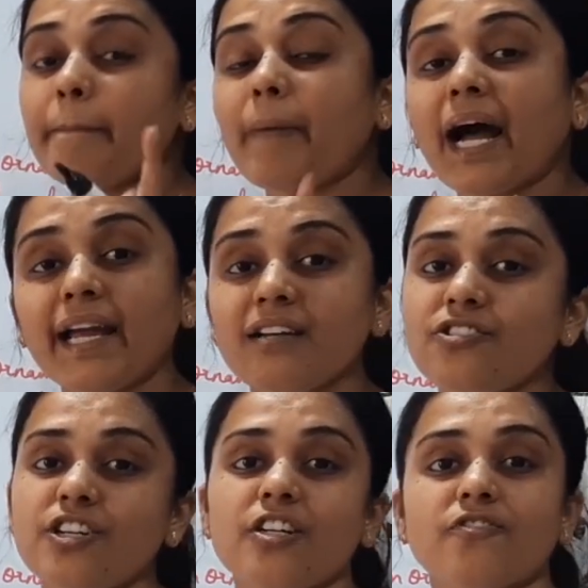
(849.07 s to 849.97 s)
Pine
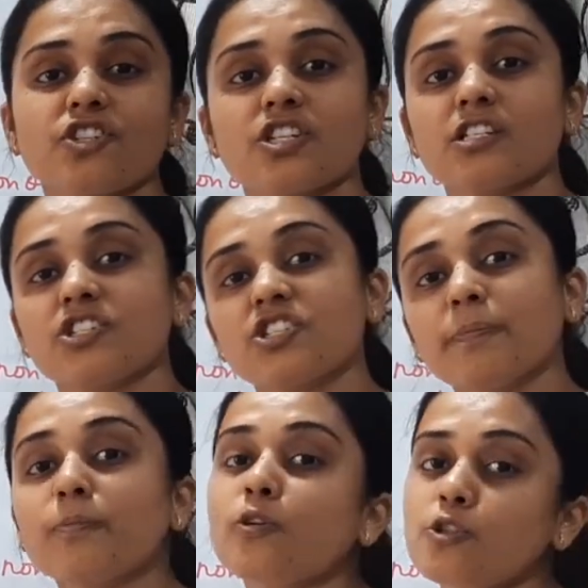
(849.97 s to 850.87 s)
tree, which is a
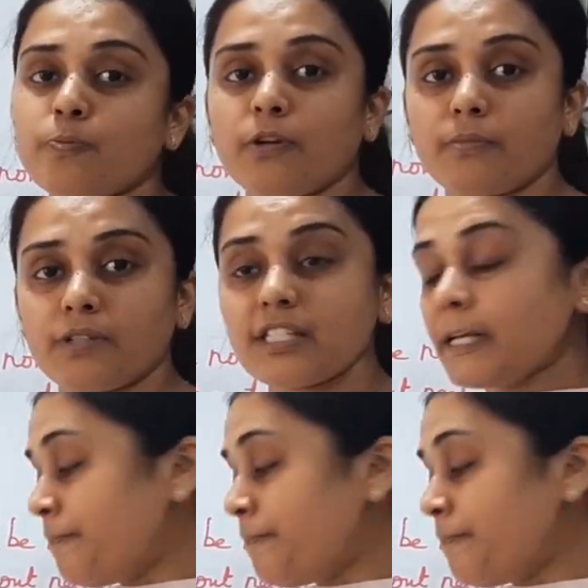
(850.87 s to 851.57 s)
gymnospermous,